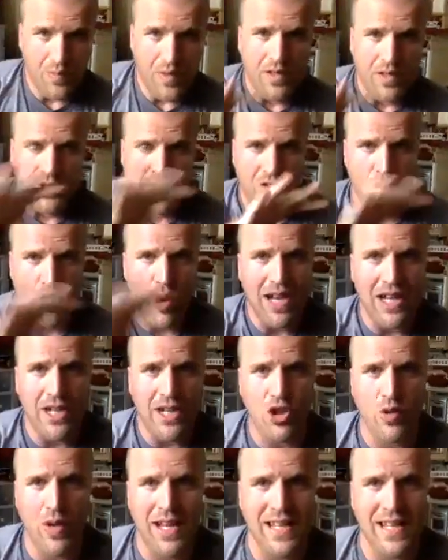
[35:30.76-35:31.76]
to try to
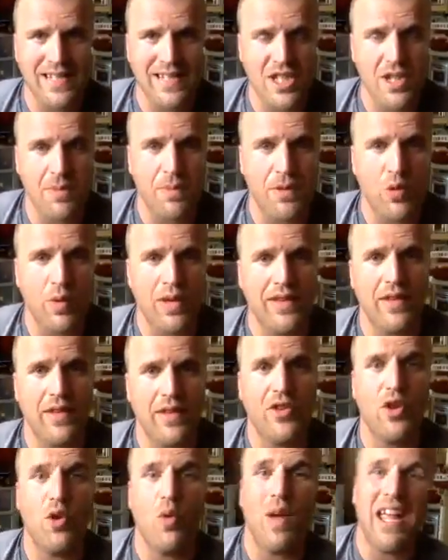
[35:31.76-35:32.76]
transition between the
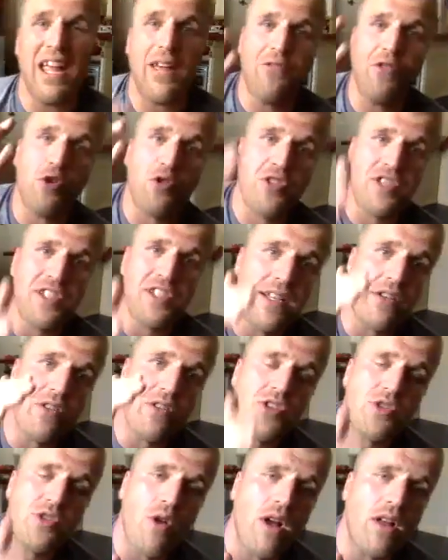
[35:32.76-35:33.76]
two. If you're still
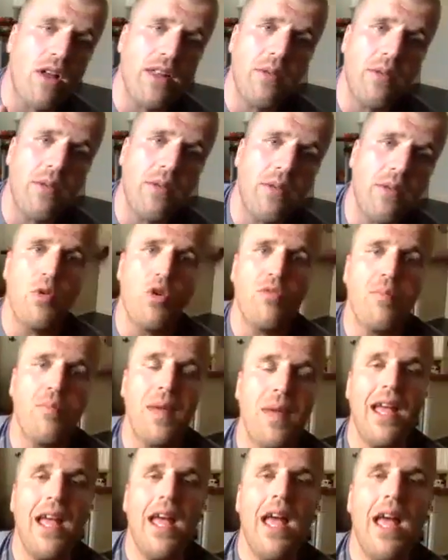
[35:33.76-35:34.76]
struggling with the
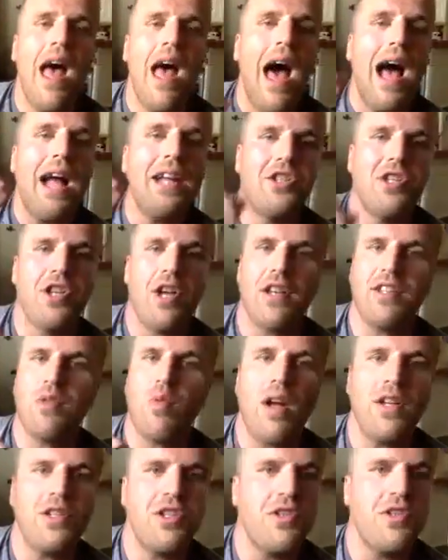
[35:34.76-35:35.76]
movement, I just
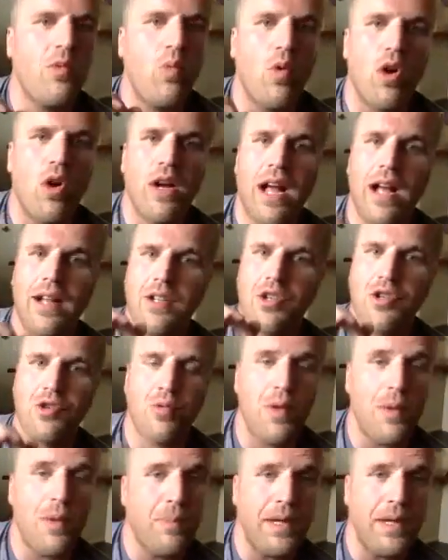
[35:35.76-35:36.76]
want you to work on
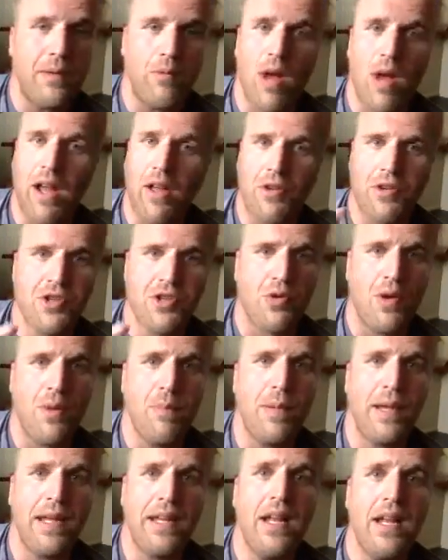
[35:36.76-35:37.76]
shrimping, regular
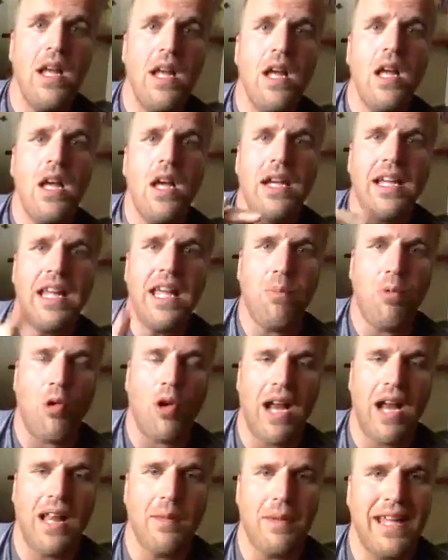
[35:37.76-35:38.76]
shrimping. Keep
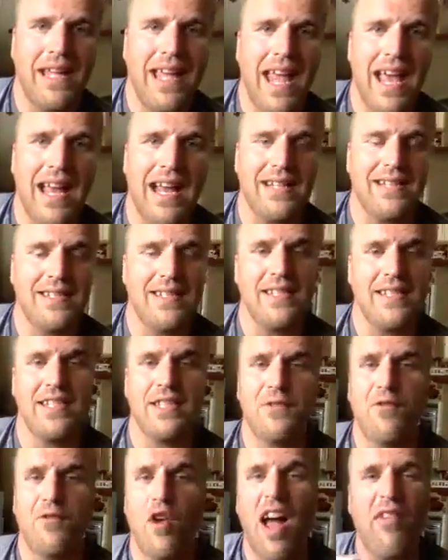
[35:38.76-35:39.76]
working on the mechanics. This is
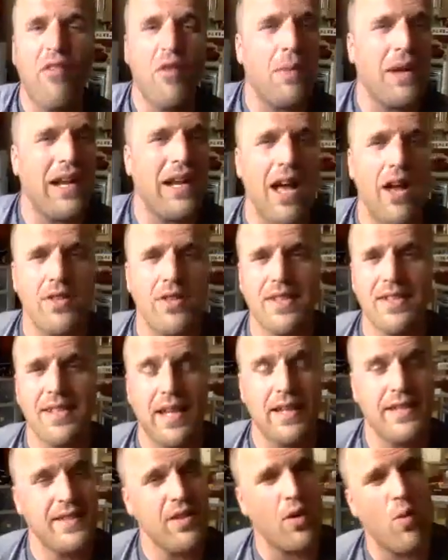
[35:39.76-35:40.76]
for everybody else because I
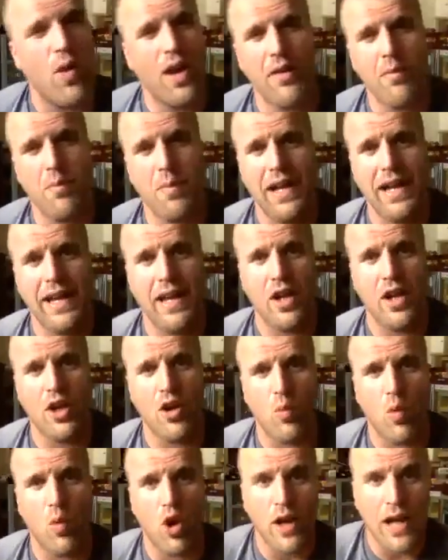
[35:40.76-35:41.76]
still want everybody to get a good
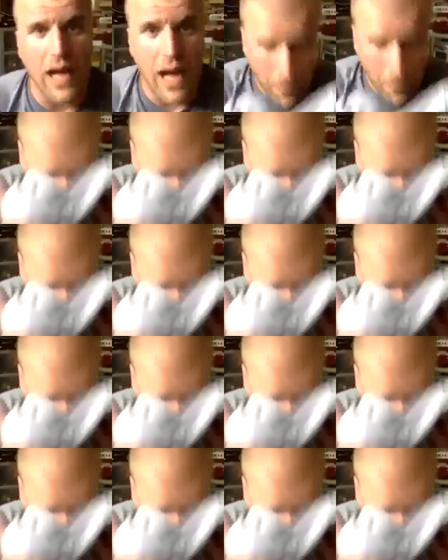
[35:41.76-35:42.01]
workout.